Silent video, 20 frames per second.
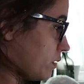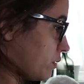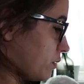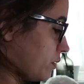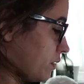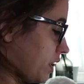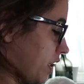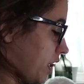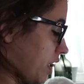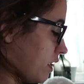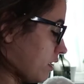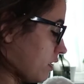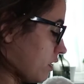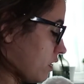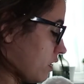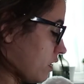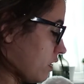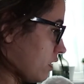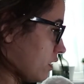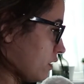Queen
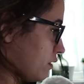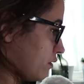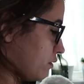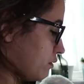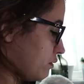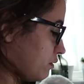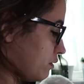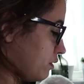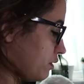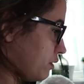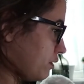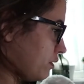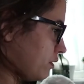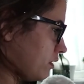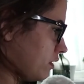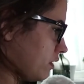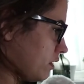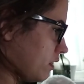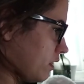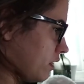of
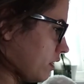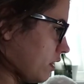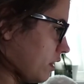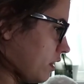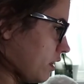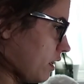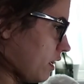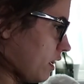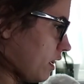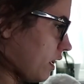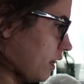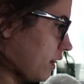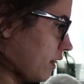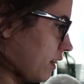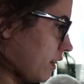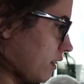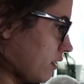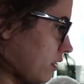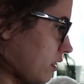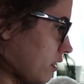Rune. I
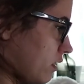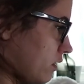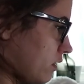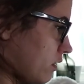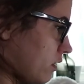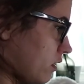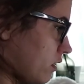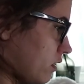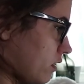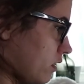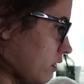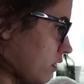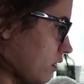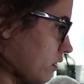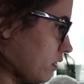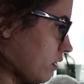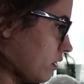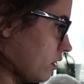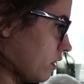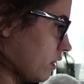think that's,
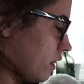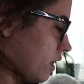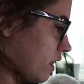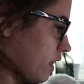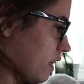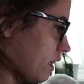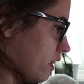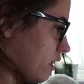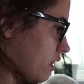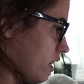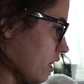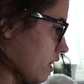yeah.